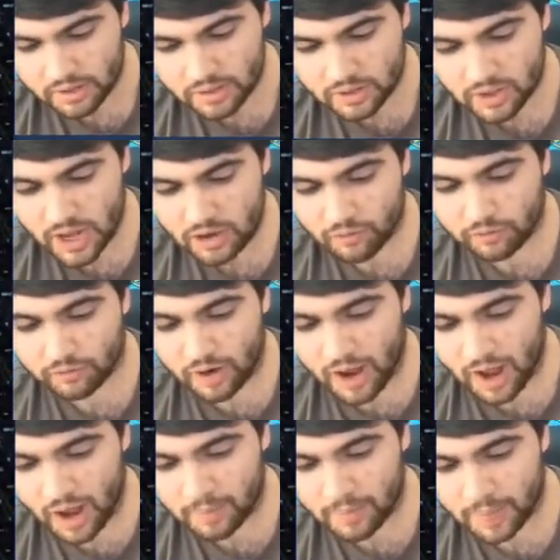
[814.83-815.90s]
Jake
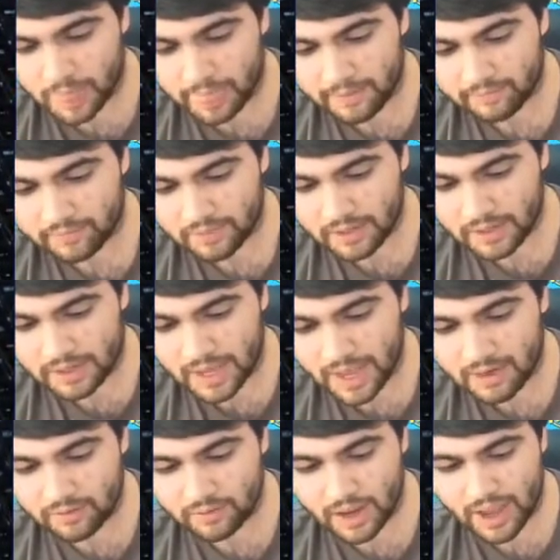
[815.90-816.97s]
Fromm,
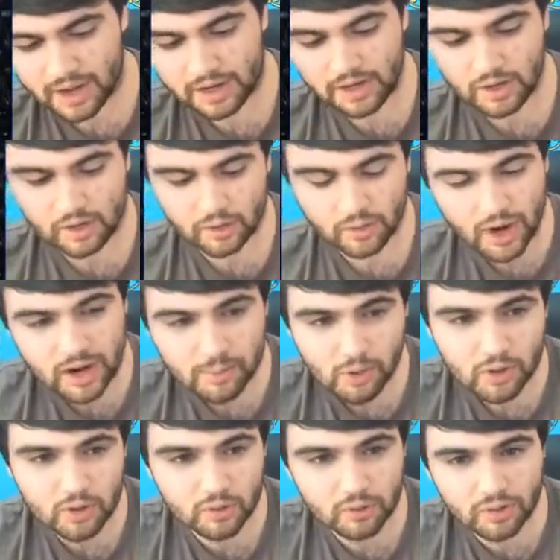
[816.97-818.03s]
again, had an incredible
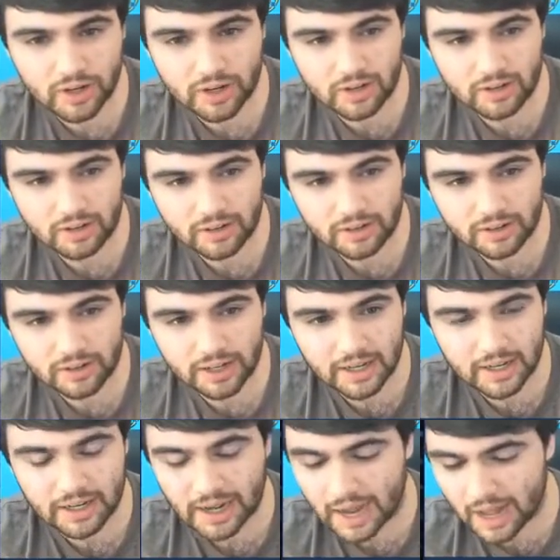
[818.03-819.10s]
career
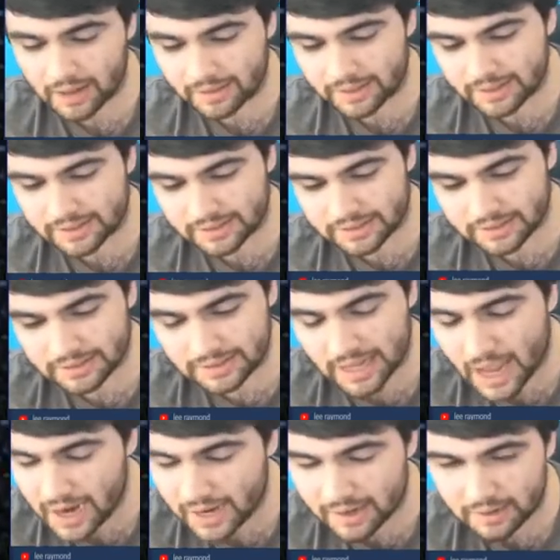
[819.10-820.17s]
in college,
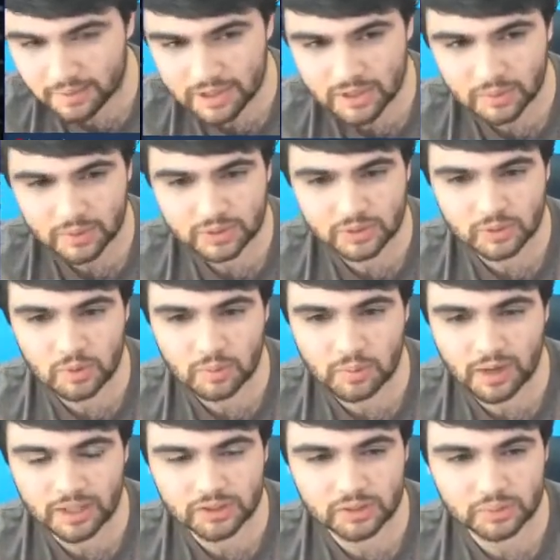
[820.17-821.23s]
not going to be doing too
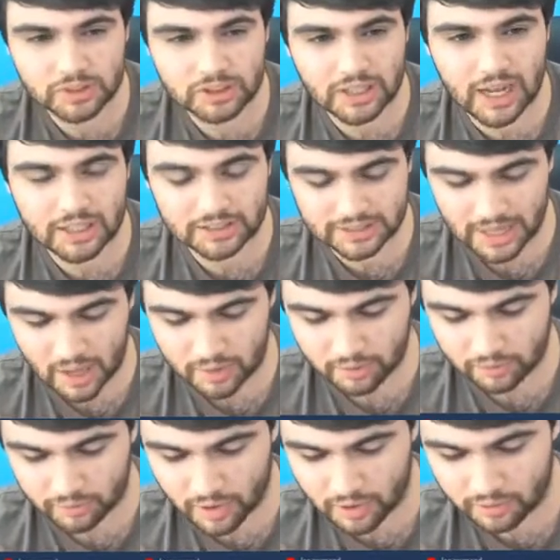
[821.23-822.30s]
much with Josh Allen
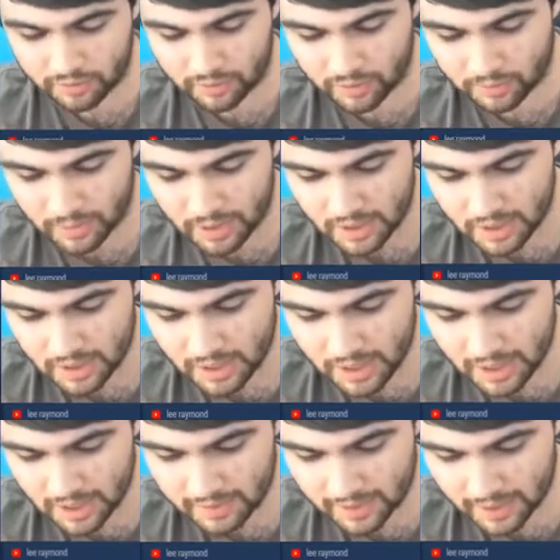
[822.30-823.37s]
in front of him.
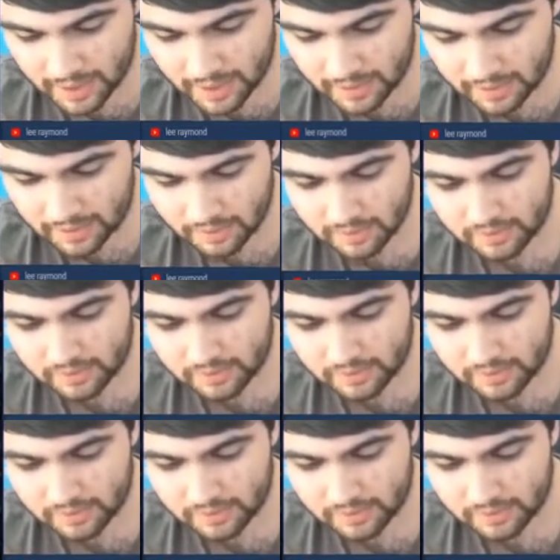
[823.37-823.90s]
And then